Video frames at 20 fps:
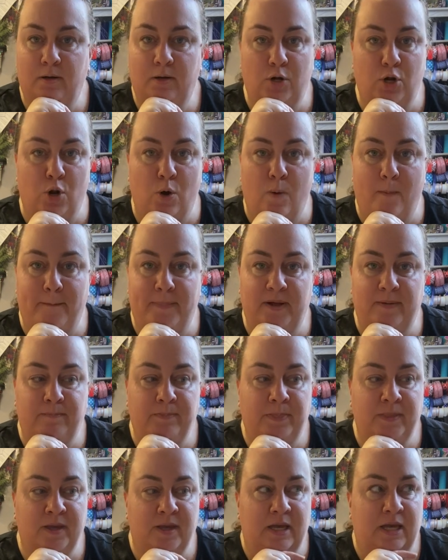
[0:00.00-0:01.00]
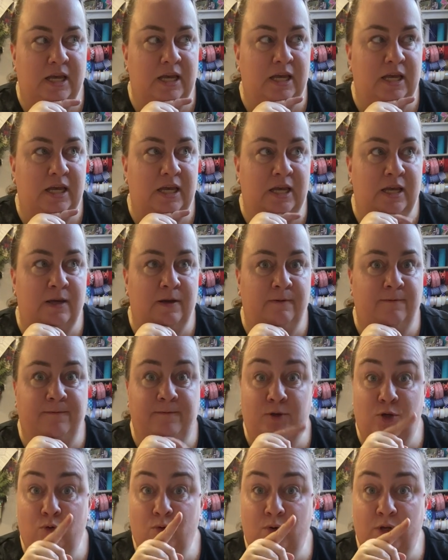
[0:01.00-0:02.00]
Nope. If
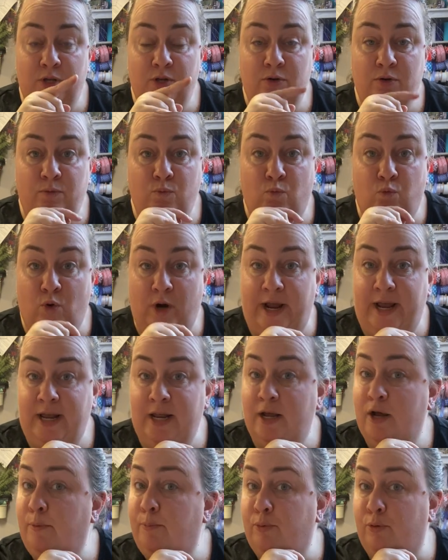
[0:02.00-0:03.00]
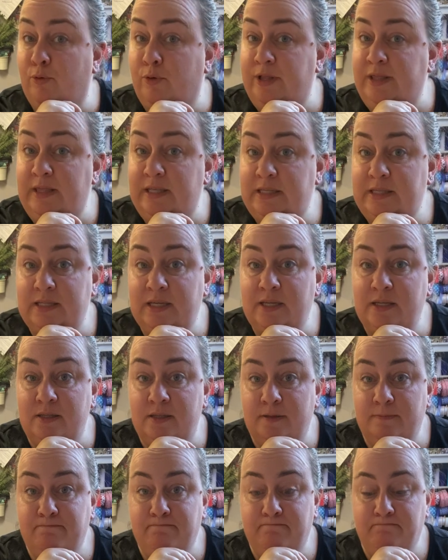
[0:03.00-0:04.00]
you can write a
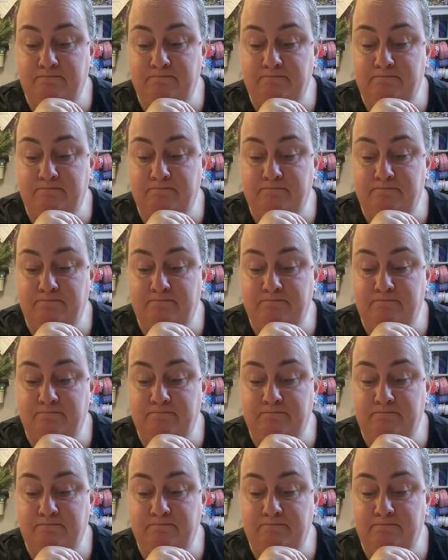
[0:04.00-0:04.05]
parentheses,